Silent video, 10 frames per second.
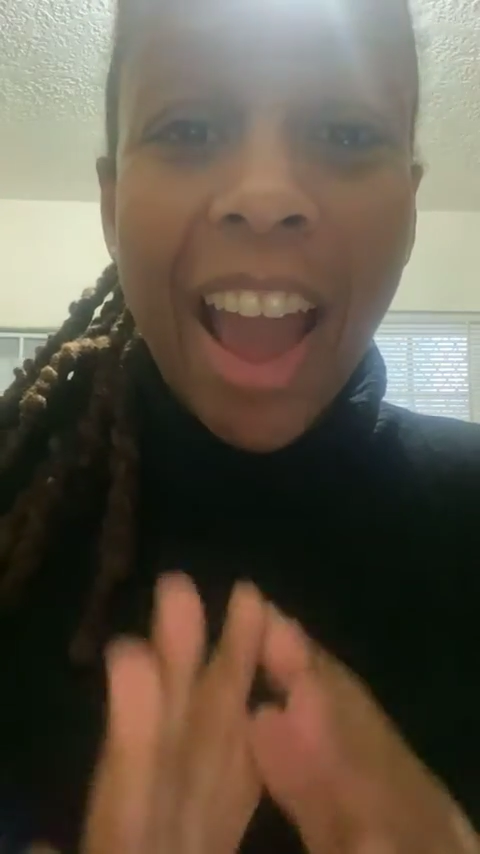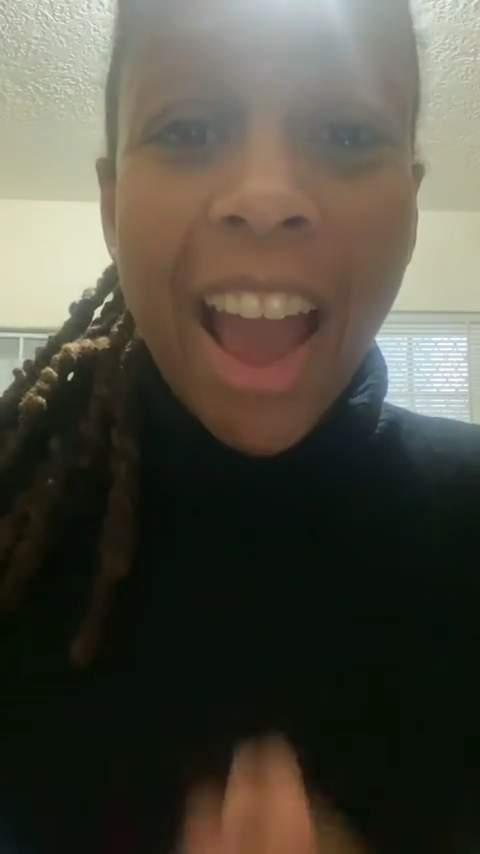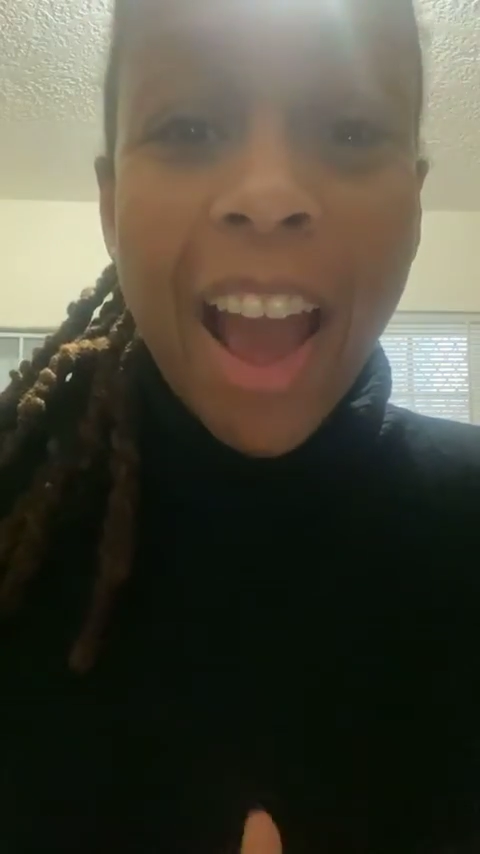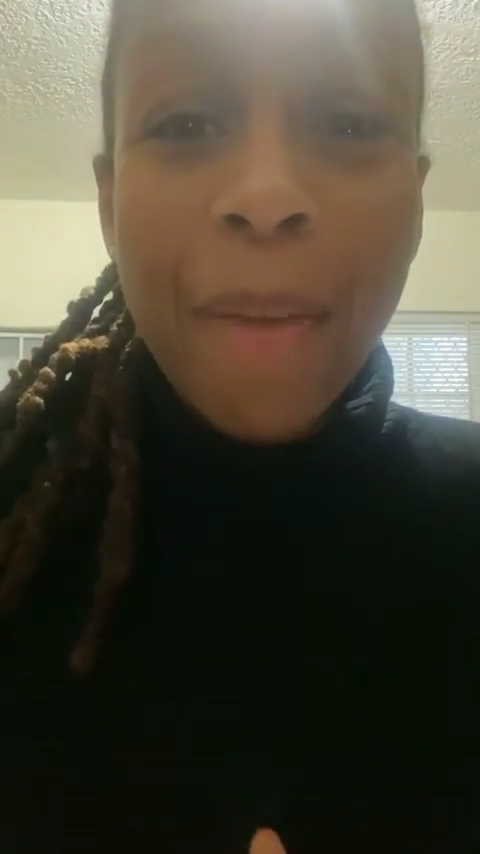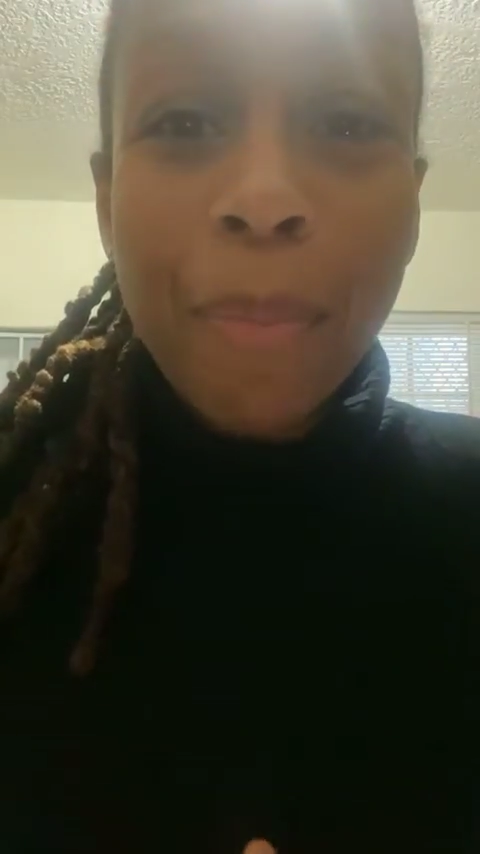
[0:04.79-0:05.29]

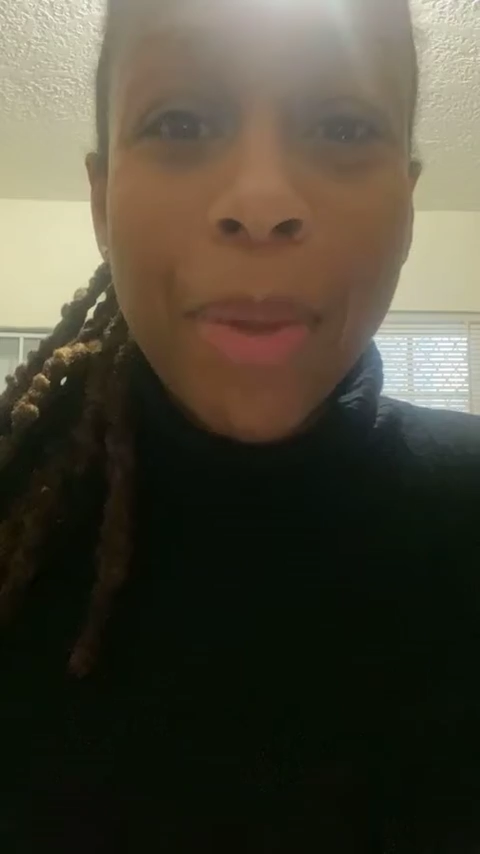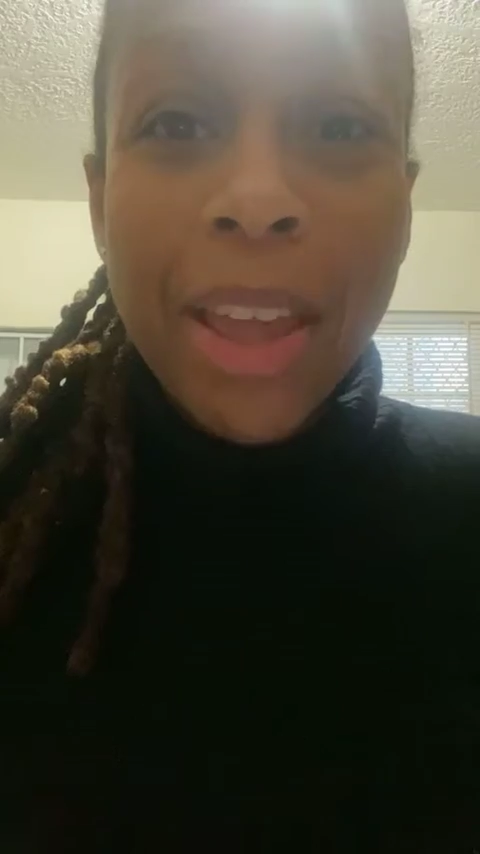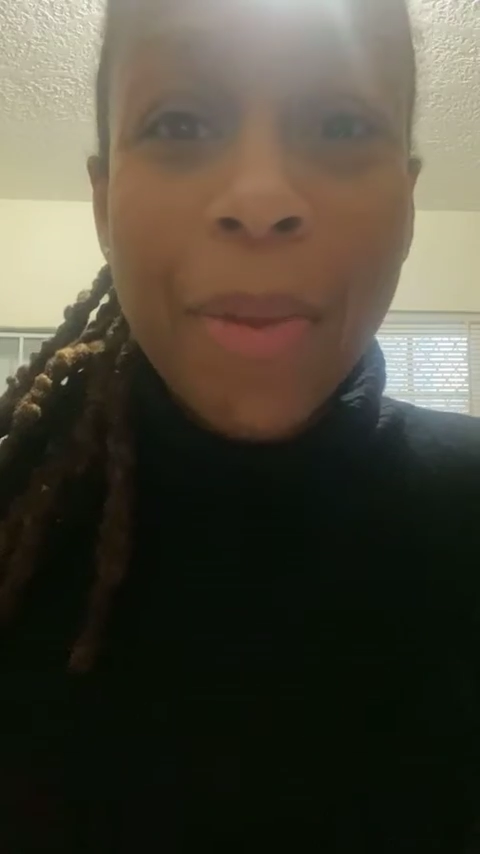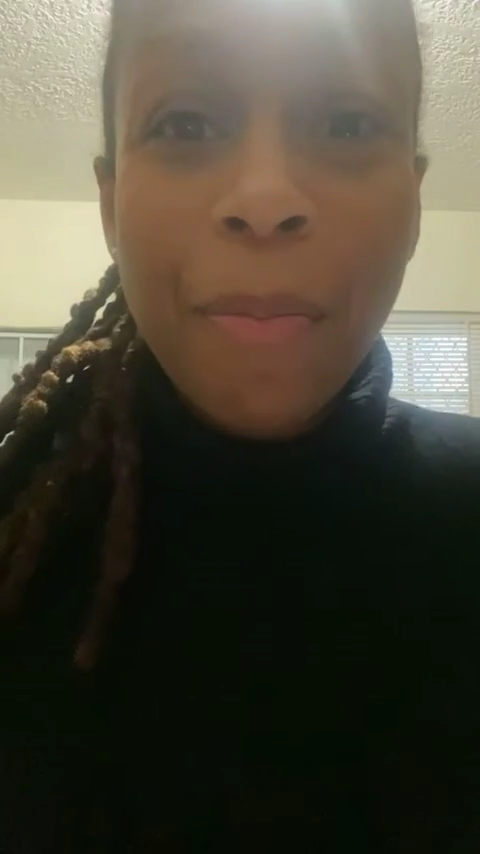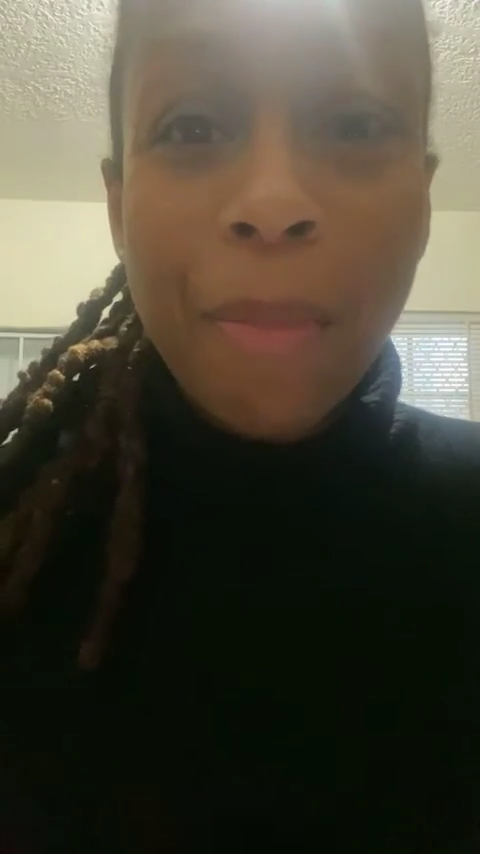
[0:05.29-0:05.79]

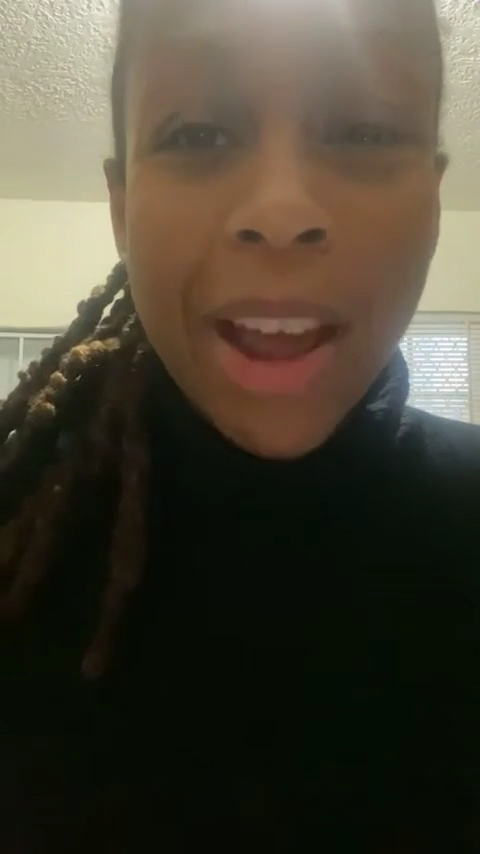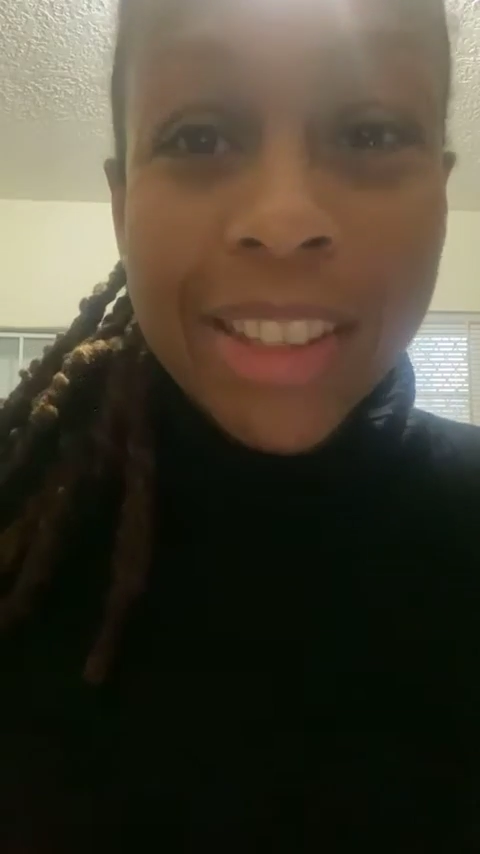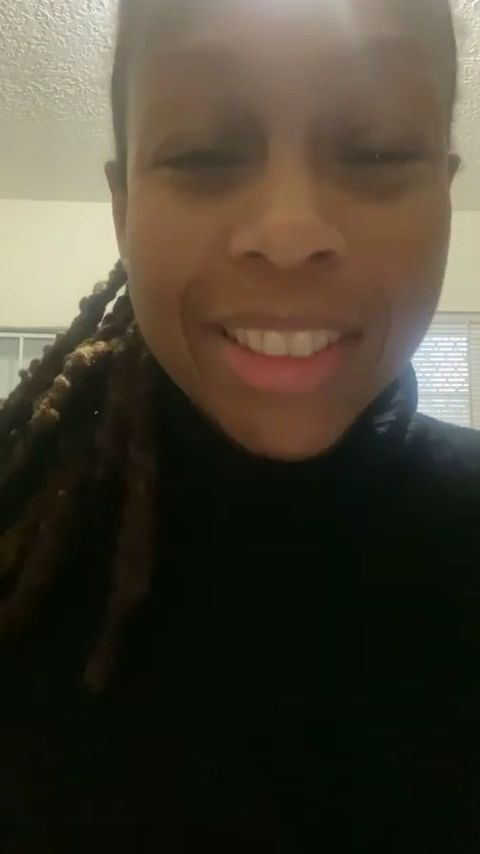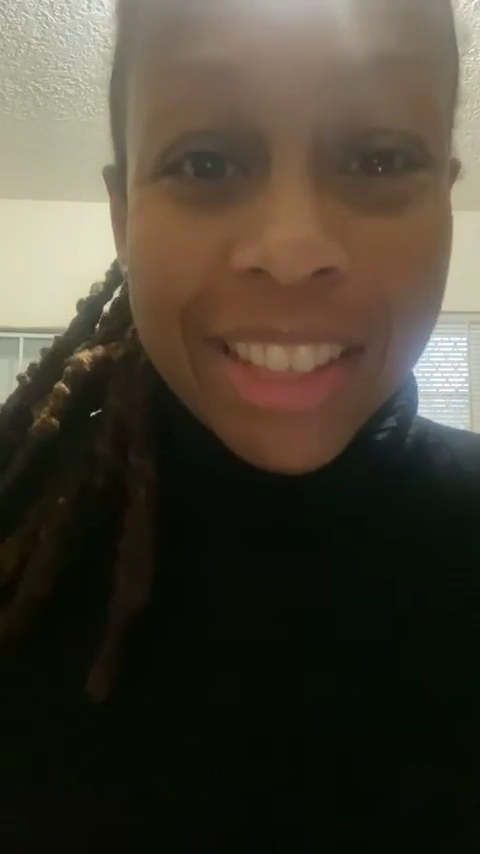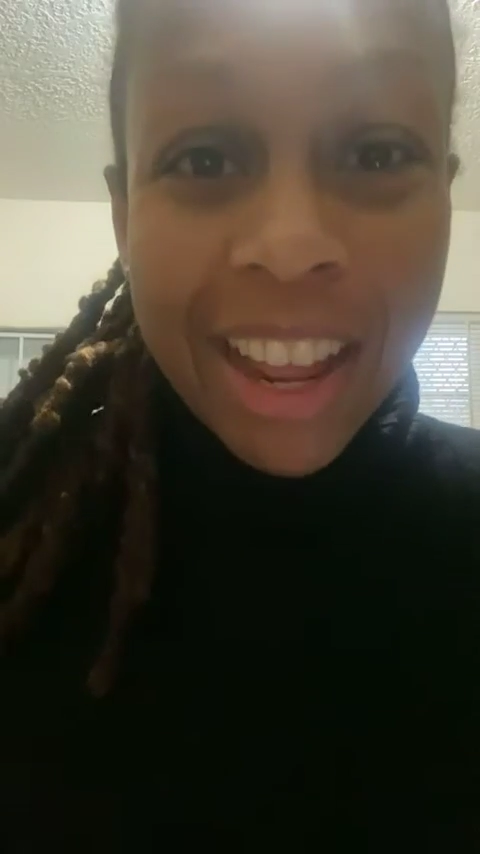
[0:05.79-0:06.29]
happy
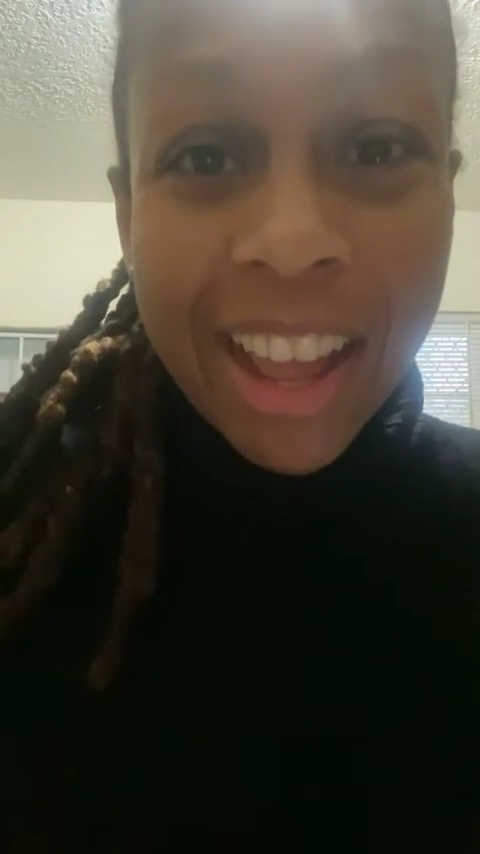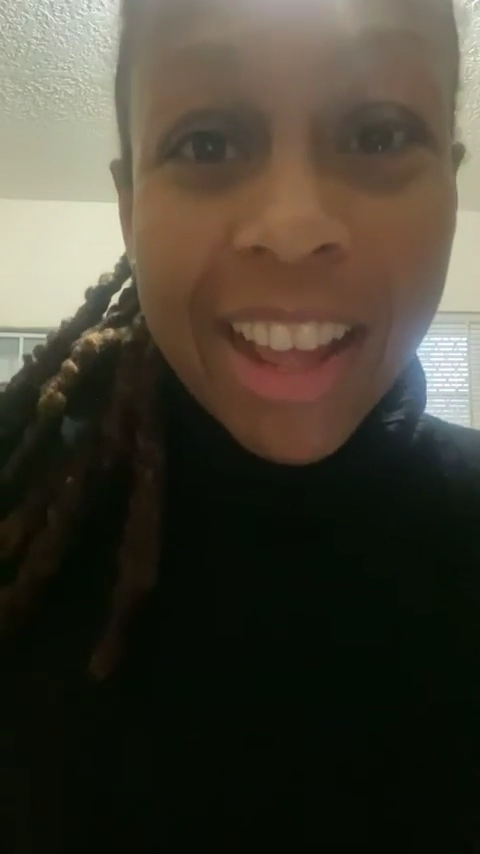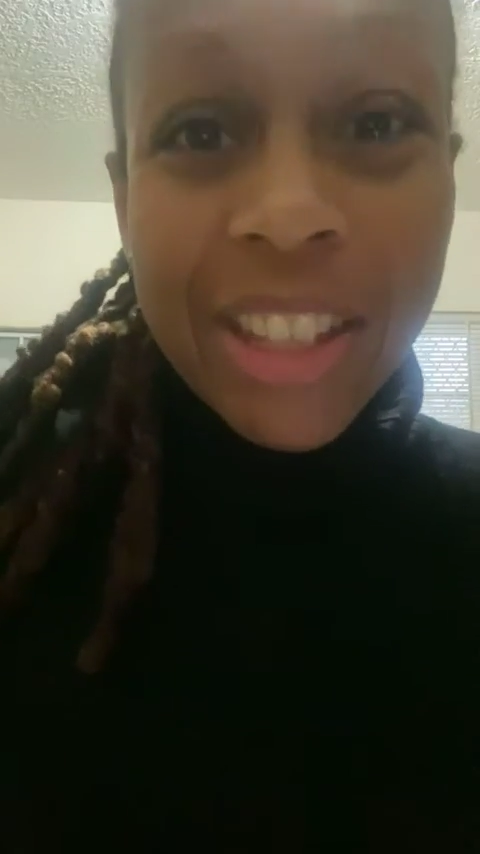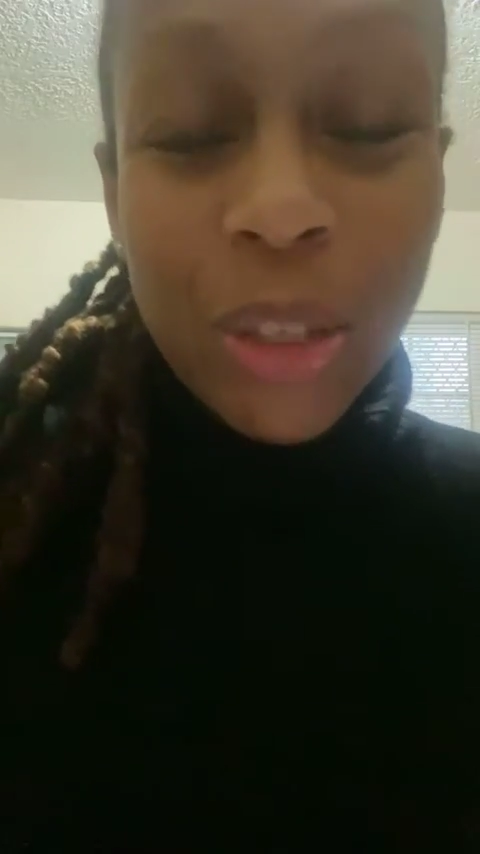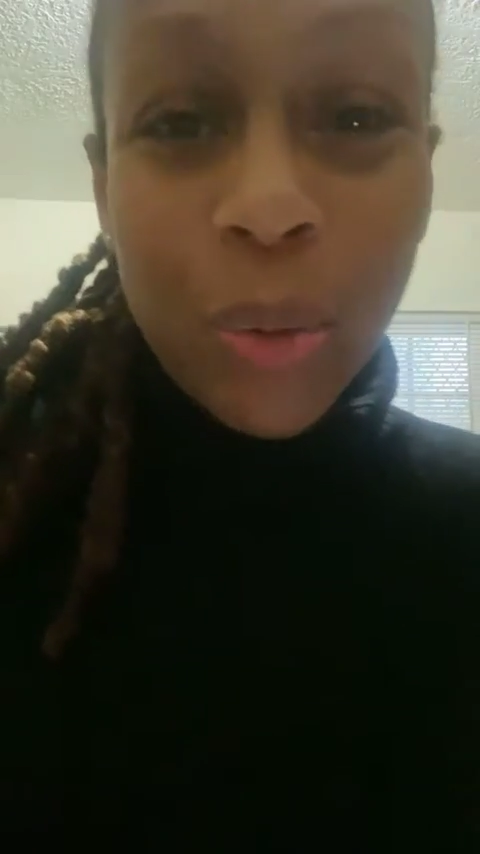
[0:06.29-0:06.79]

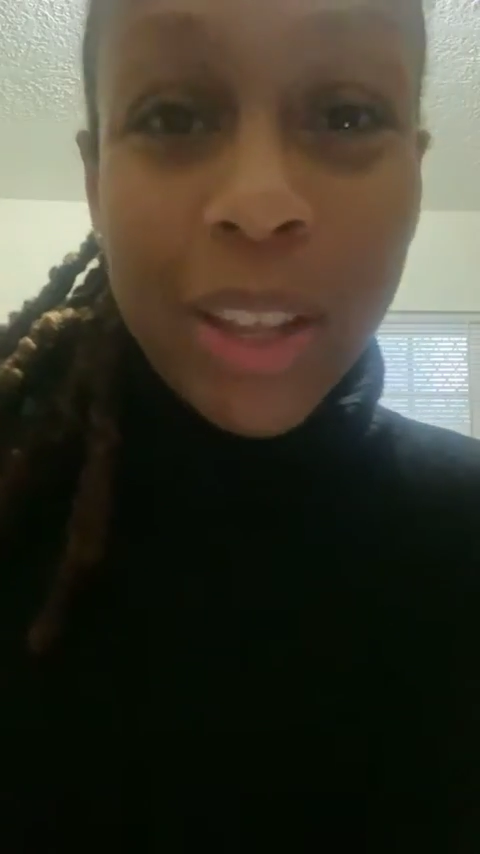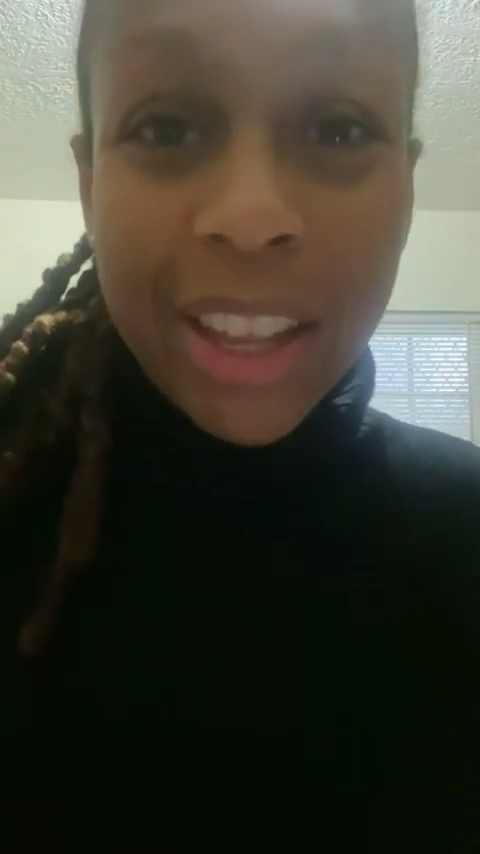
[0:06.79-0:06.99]
Monday to